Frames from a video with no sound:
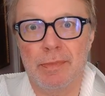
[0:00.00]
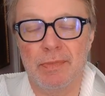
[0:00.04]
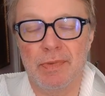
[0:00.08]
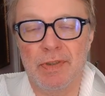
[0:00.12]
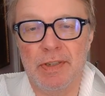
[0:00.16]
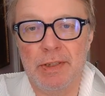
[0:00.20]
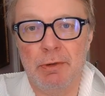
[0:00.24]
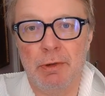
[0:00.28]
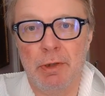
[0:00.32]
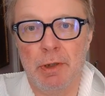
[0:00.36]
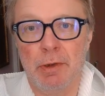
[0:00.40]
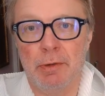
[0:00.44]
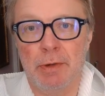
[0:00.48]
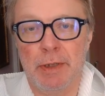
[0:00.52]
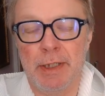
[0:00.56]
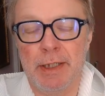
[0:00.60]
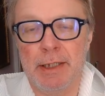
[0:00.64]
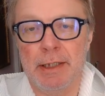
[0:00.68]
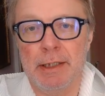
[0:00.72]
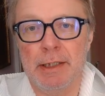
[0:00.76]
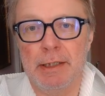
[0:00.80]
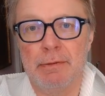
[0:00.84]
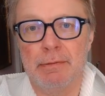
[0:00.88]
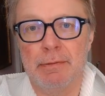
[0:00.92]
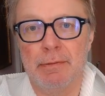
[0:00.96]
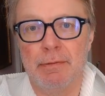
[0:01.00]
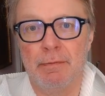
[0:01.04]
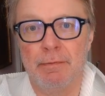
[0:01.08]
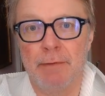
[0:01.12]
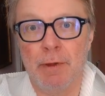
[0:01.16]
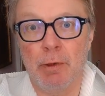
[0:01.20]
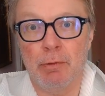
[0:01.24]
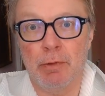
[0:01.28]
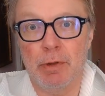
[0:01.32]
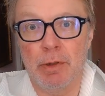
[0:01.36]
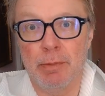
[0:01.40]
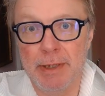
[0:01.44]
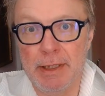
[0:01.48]
0 day
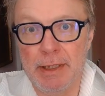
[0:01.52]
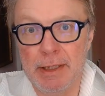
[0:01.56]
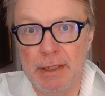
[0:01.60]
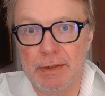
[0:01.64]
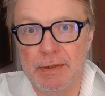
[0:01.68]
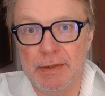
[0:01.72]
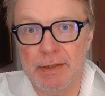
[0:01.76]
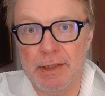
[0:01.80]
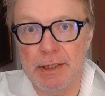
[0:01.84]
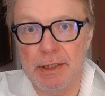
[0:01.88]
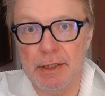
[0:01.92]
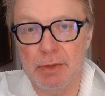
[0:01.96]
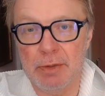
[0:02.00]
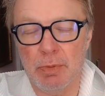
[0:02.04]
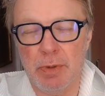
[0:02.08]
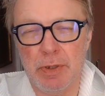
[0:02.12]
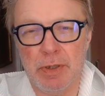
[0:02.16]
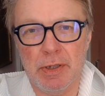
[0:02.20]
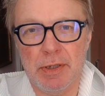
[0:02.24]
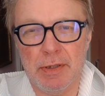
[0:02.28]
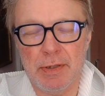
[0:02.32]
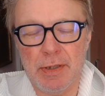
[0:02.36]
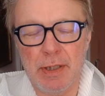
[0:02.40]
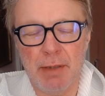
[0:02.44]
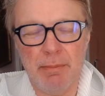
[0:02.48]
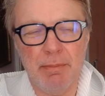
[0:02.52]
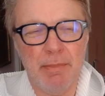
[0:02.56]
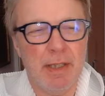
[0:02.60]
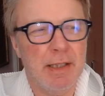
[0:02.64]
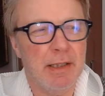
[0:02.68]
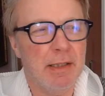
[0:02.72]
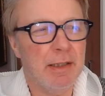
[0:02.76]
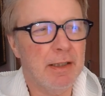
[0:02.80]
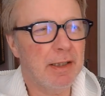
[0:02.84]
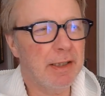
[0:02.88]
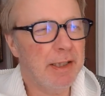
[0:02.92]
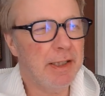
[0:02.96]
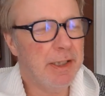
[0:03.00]
vulnerabilities, which is
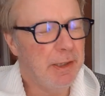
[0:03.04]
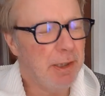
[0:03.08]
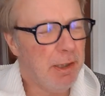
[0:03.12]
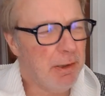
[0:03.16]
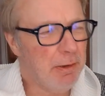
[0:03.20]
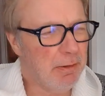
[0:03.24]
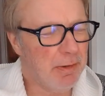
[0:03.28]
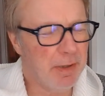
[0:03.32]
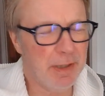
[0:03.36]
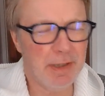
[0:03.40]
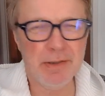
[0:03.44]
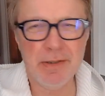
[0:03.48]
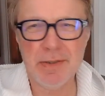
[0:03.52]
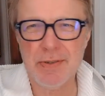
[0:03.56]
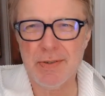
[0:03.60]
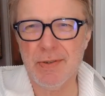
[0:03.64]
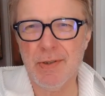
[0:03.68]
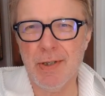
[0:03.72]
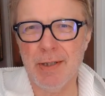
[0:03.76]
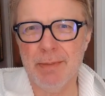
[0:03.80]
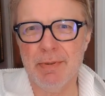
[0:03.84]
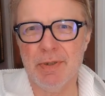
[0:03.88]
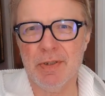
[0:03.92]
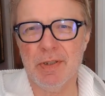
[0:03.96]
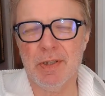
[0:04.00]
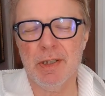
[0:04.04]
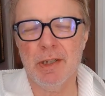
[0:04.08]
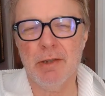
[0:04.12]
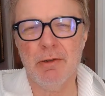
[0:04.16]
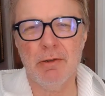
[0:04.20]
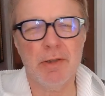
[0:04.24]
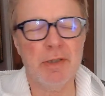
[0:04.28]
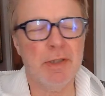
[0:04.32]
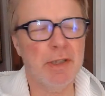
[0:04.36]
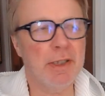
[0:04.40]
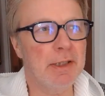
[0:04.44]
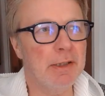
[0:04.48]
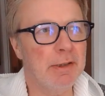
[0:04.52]
something, that the
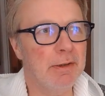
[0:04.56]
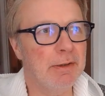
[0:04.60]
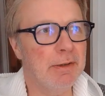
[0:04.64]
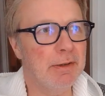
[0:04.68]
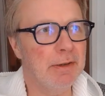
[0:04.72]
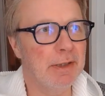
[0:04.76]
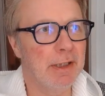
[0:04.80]
cybersecurity